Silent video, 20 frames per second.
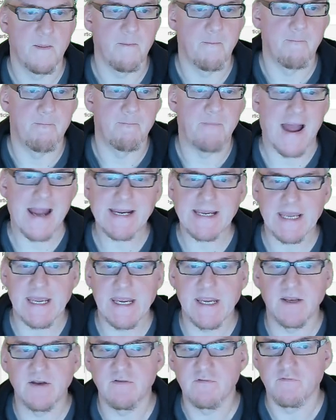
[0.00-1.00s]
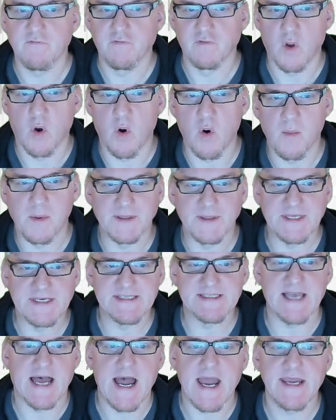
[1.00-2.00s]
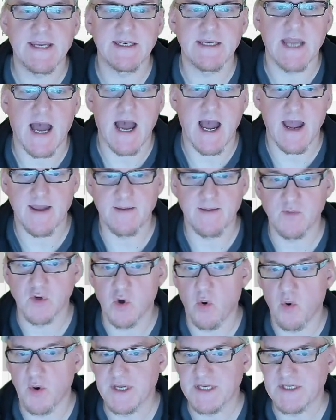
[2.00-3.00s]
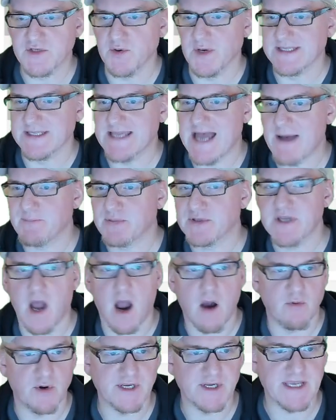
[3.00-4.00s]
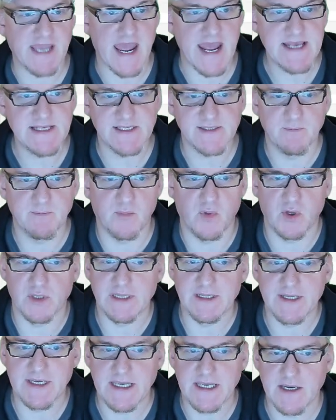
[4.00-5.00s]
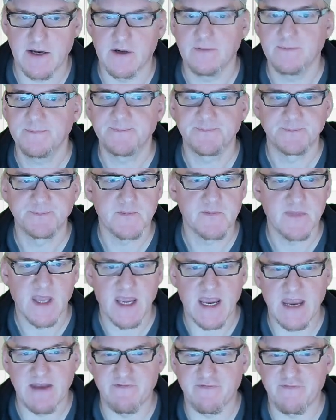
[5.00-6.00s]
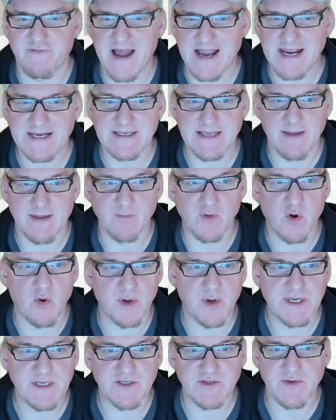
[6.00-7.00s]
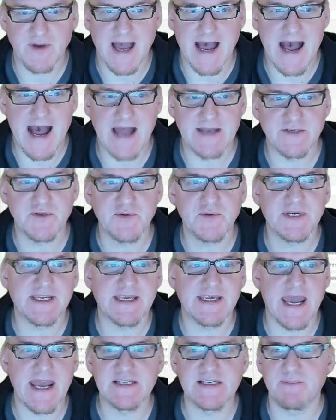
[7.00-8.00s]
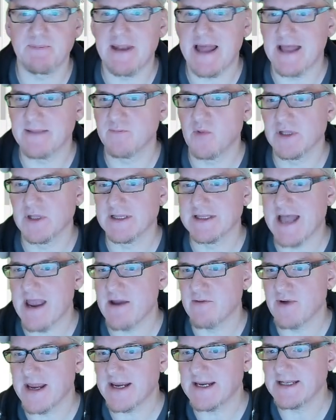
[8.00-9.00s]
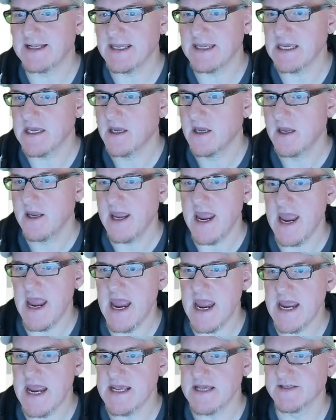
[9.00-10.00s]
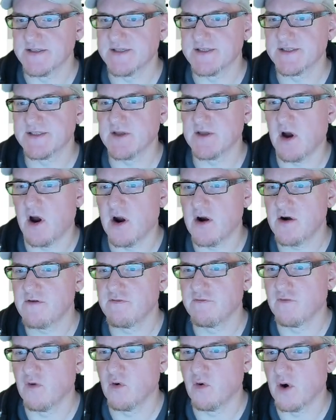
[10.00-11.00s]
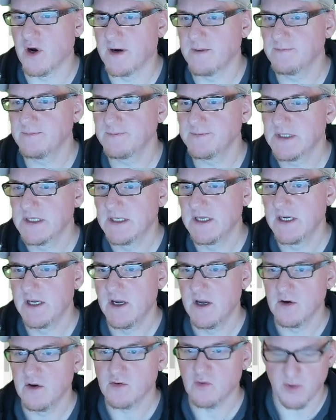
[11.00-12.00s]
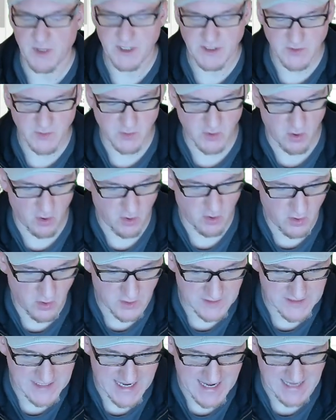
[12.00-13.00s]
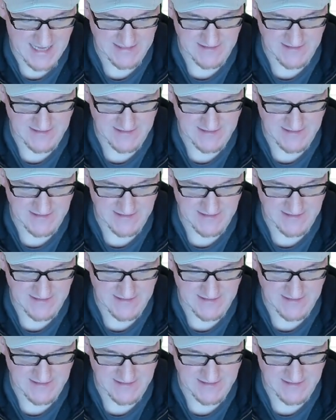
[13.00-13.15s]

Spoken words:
Back in Flowable Design, I'm going to adapt our case model here. In fact, I'm going to add to the case plan model directly a start form. I'm going to call that